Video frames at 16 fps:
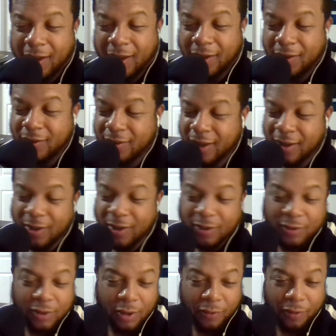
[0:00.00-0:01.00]
Thank
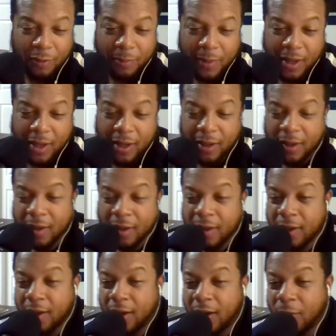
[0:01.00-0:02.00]
you. So for me,
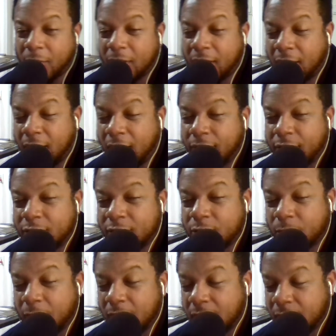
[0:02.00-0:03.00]
what I love
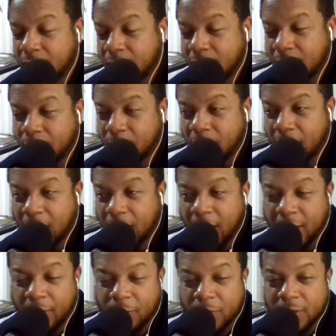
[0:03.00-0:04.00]
this week and what I
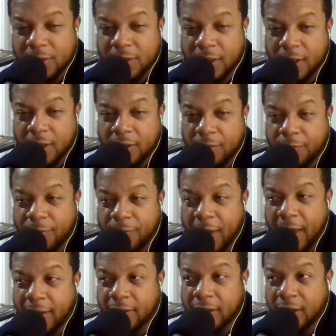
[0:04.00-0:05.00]
like was the
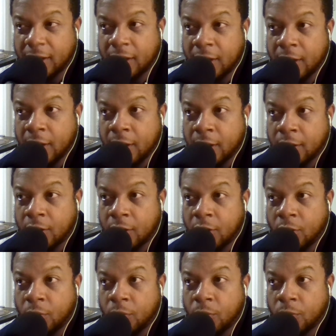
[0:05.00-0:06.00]
fact that,
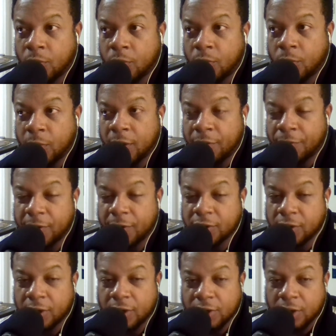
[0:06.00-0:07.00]
we
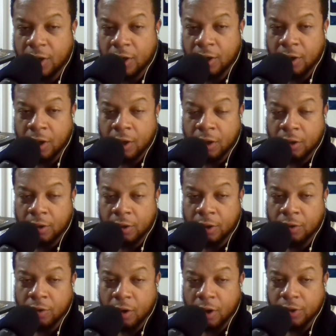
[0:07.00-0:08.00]
officially started our
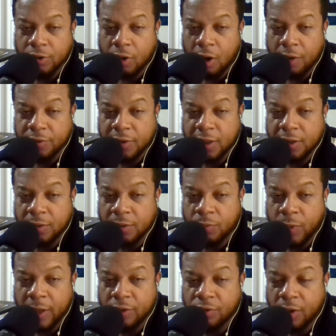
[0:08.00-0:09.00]
lacrosse off-season
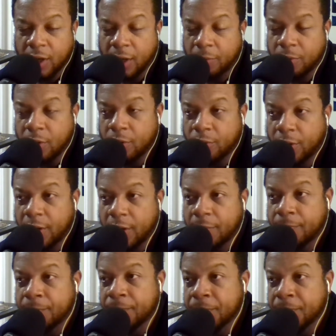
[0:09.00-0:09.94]
weight training program.